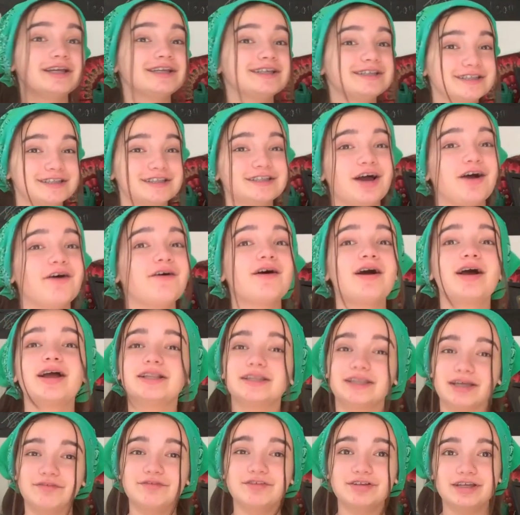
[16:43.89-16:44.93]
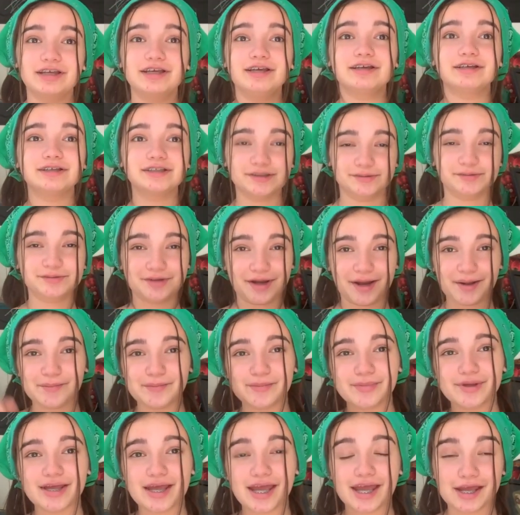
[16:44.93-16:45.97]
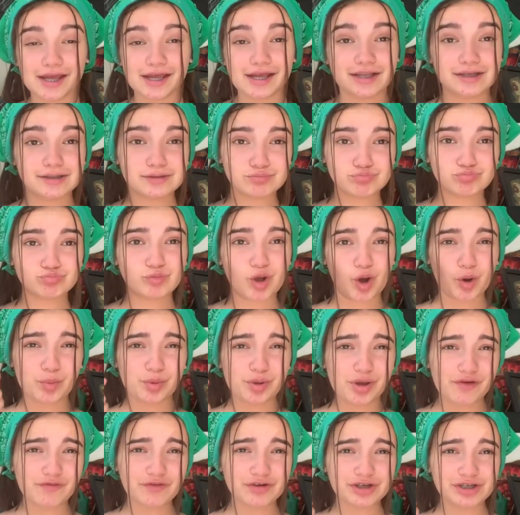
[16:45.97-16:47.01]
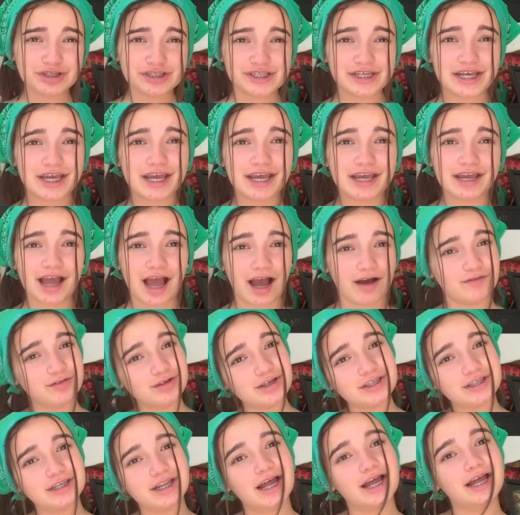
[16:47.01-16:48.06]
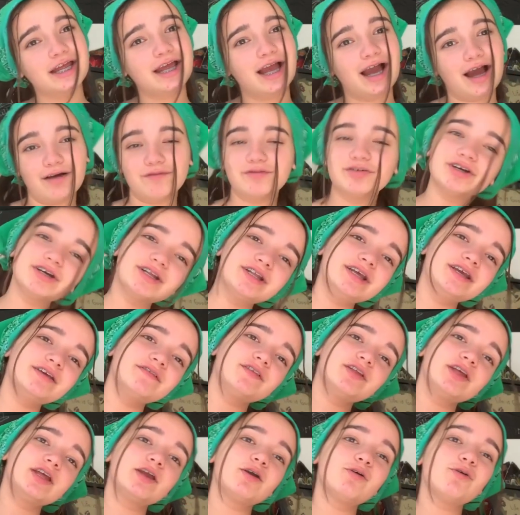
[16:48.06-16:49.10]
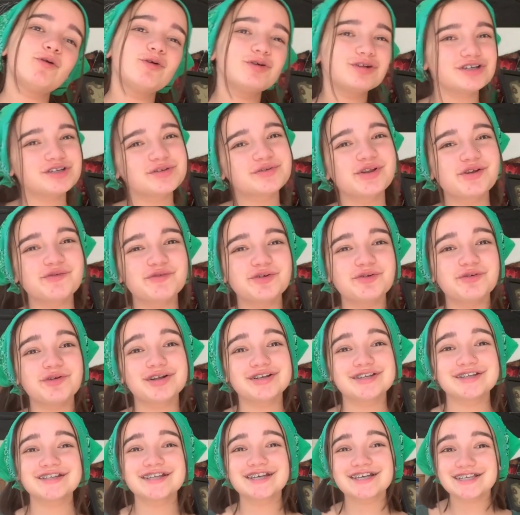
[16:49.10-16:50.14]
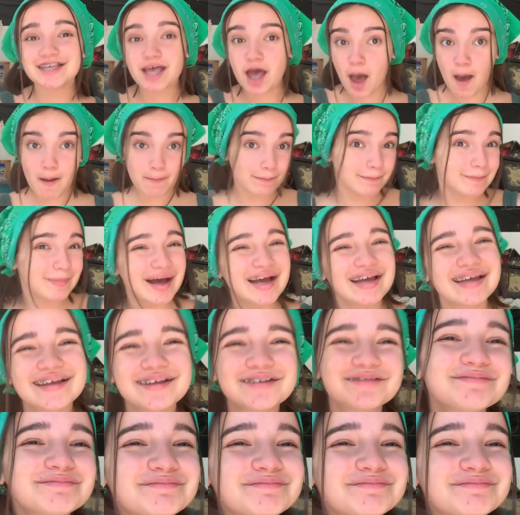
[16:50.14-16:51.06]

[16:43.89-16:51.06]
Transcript: So definitely subscribe and hope you have a good day, have a good night, have a good evening, or just whenever you're watching this. Bye.